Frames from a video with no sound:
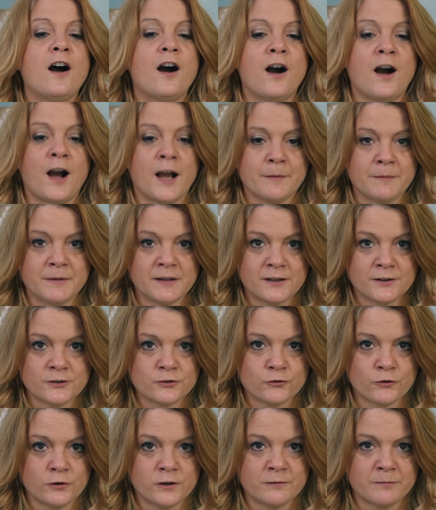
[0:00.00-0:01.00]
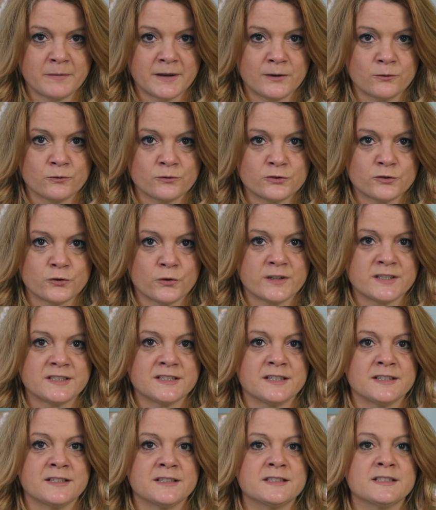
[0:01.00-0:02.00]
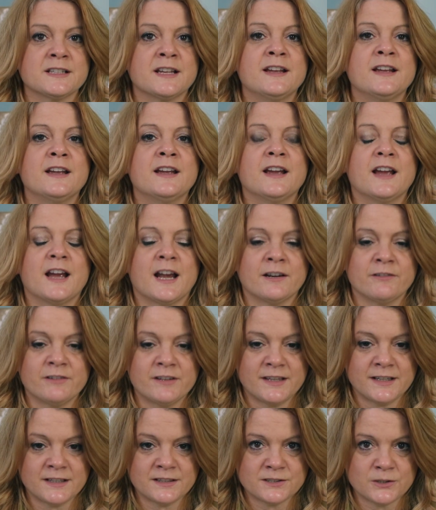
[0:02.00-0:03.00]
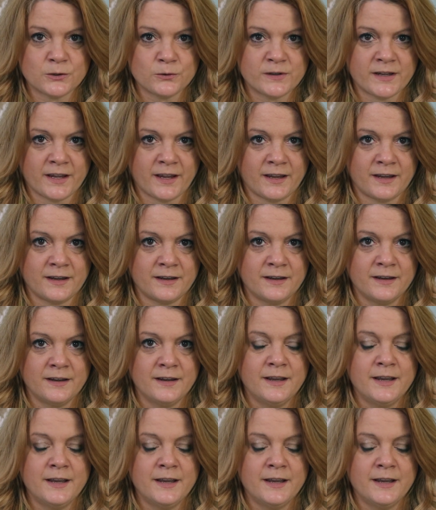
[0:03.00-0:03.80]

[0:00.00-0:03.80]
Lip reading: I'm in control of my own choices, everything's okay.